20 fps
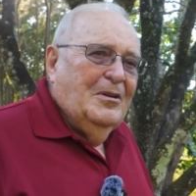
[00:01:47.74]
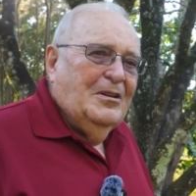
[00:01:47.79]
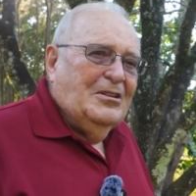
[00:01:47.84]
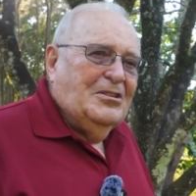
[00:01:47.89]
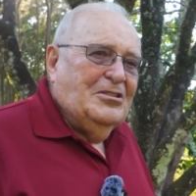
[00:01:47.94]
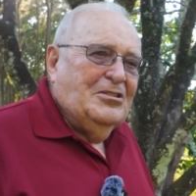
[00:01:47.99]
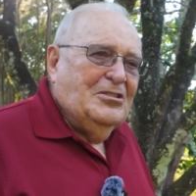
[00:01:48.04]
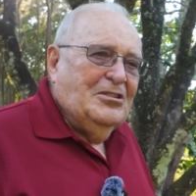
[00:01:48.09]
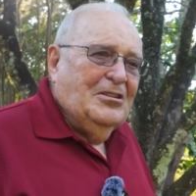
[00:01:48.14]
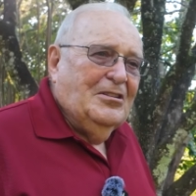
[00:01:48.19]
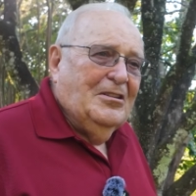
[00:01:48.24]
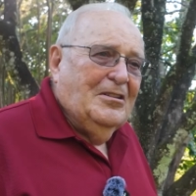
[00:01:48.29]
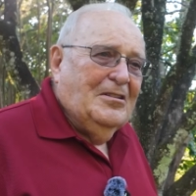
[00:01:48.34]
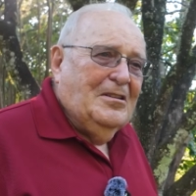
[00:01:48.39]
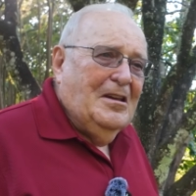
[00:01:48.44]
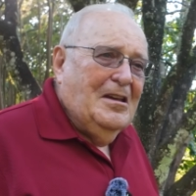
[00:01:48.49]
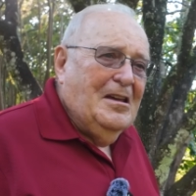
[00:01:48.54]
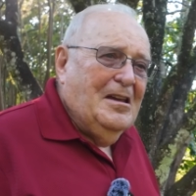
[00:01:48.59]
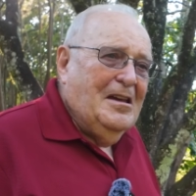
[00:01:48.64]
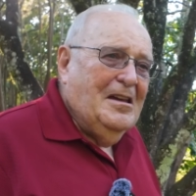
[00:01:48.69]
Which
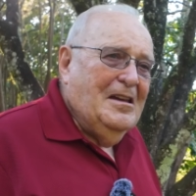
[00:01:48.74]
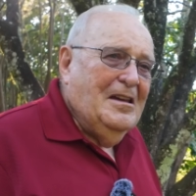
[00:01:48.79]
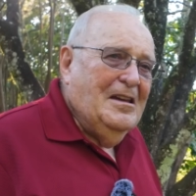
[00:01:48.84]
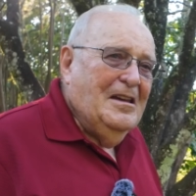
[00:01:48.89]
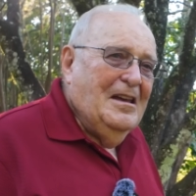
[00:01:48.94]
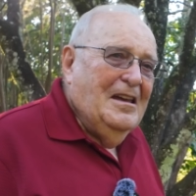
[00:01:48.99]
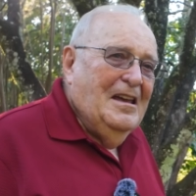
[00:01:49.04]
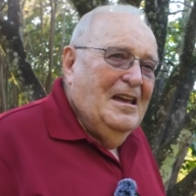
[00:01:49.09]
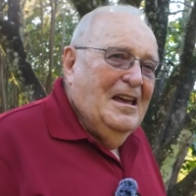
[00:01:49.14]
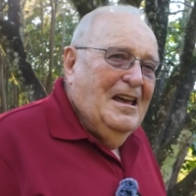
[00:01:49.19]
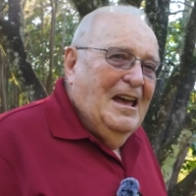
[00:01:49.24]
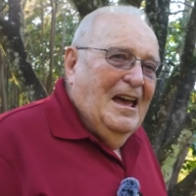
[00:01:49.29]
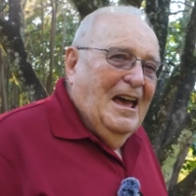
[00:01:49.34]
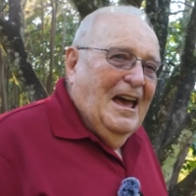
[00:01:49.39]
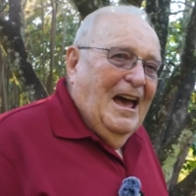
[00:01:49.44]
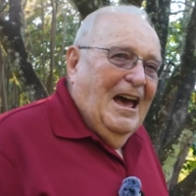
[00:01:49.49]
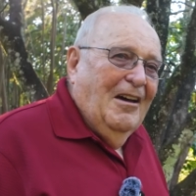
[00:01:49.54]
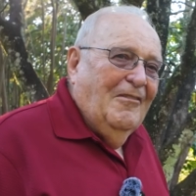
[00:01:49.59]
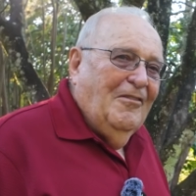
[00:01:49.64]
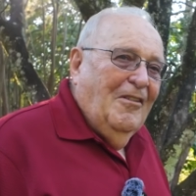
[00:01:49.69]

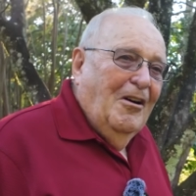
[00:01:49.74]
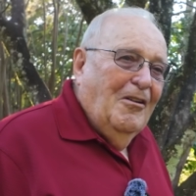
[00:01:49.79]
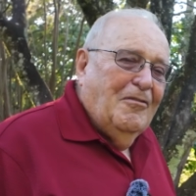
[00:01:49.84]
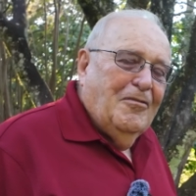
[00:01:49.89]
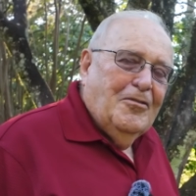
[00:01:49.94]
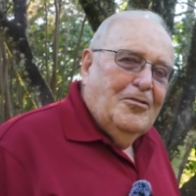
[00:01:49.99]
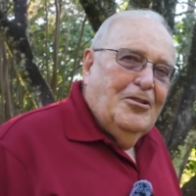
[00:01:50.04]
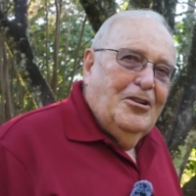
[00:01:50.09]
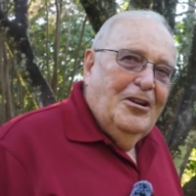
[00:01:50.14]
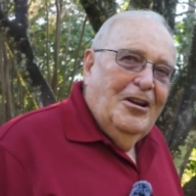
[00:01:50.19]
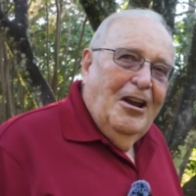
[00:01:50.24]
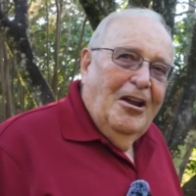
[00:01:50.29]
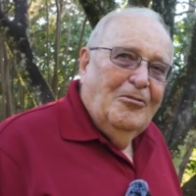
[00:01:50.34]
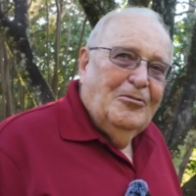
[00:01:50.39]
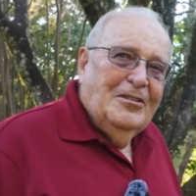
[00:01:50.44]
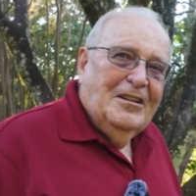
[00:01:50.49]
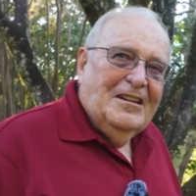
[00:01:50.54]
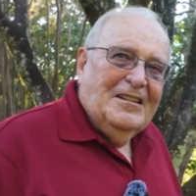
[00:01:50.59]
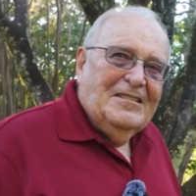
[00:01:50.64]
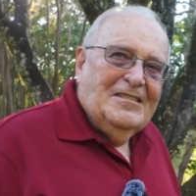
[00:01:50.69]
I've offered to
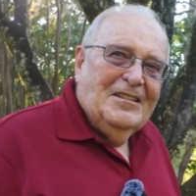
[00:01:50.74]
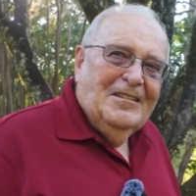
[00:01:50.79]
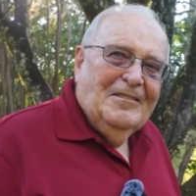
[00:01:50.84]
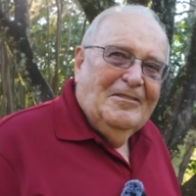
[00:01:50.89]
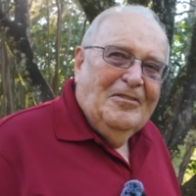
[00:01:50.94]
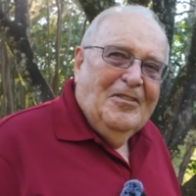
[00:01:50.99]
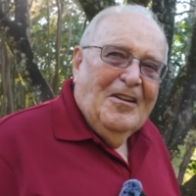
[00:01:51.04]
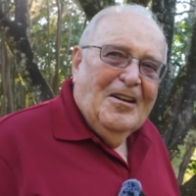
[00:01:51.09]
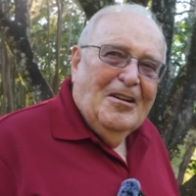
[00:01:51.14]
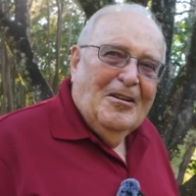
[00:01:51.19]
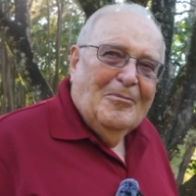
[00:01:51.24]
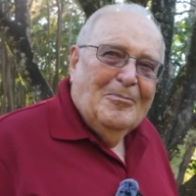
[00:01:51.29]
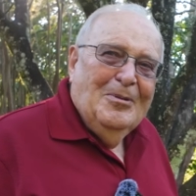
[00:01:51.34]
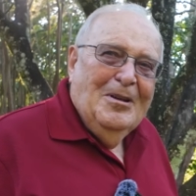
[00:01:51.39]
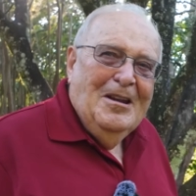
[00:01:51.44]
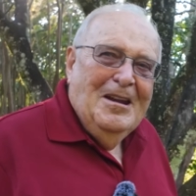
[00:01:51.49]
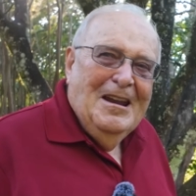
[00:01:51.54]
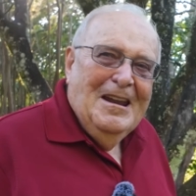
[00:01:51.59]
loan it to a fella, but